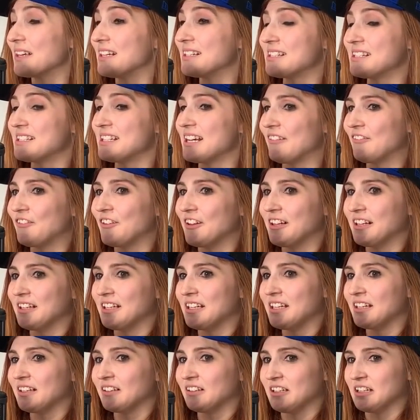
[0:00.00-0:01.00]
It's
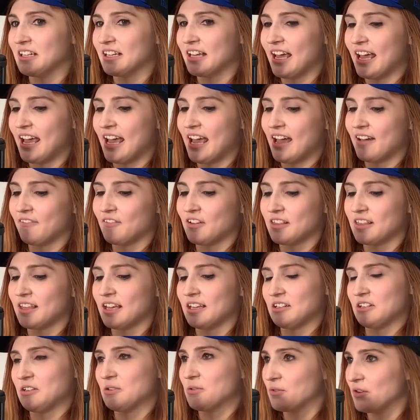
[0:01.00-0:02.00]
definitely like having
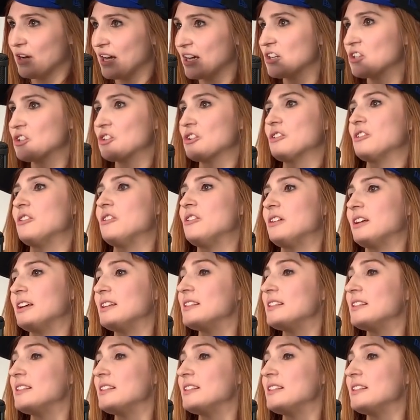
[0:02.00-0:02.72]
that directional.